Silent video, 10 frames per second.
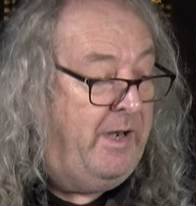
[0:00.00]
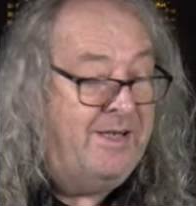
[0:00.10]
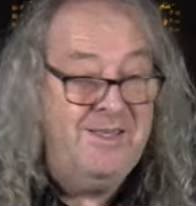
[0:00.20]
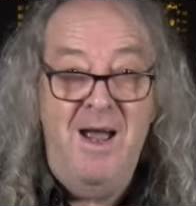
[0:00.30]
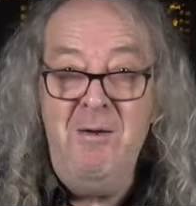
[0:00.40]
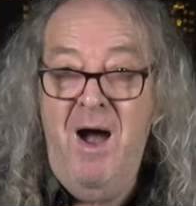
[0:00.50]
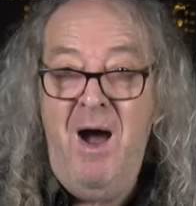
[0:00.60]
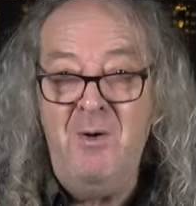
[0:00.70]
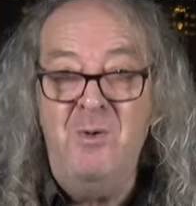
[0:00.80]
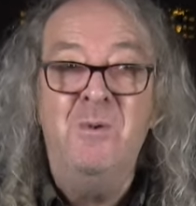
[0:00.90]
there's no
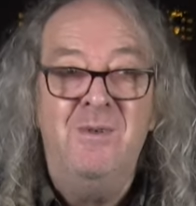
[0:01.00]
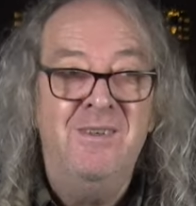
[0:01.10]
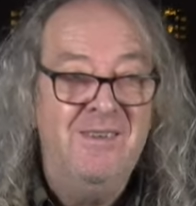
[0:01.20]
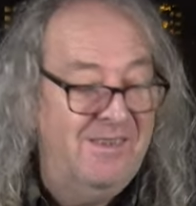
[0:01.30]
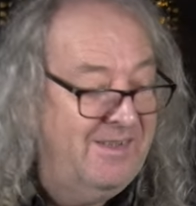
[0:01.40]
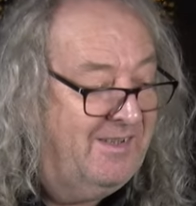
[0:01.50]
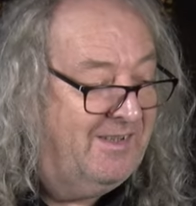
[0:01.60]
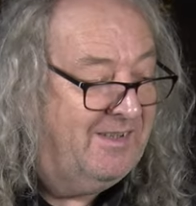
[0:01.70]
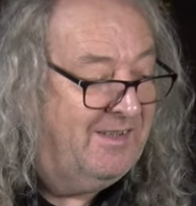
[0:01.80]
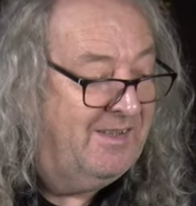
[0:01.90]
hole.
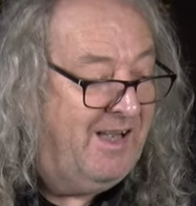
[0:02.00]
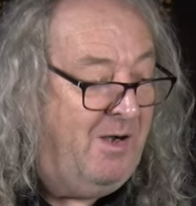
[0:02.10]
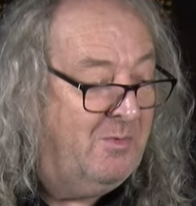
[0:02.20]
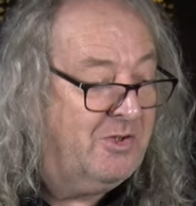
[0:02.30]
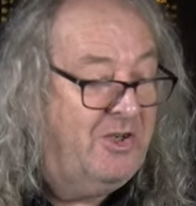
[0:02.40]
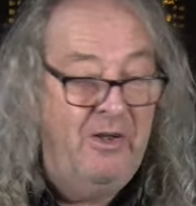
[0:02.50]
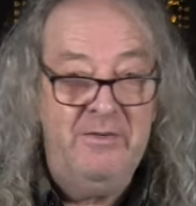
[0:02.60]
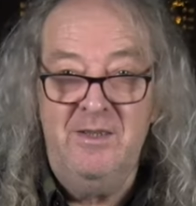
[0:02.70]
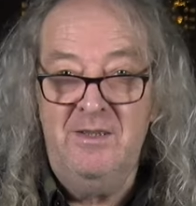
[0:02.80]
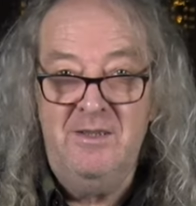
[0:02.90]
The hole's
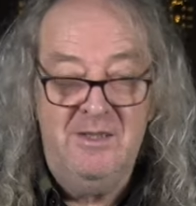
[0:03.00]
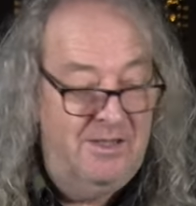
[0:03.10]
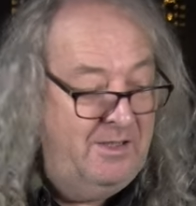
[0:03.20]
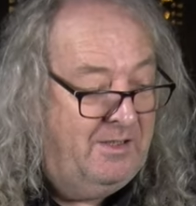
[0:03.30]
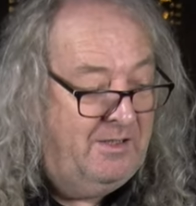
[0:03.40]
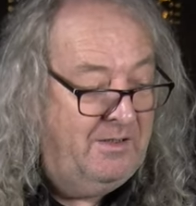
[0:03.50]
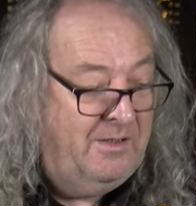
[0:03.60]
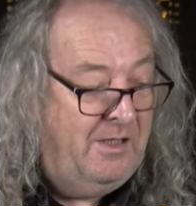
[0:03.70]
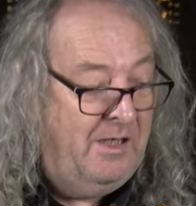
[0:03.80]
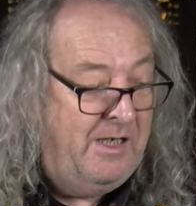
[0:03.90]
gone.
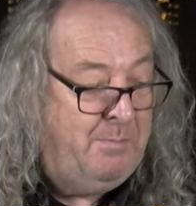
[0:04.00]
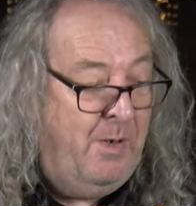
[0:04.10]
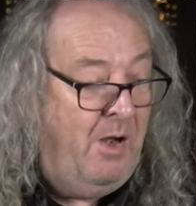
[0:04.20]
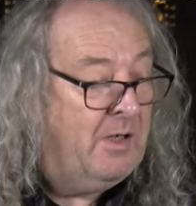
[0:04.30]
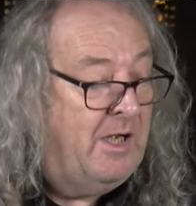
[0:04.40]
It's blocked.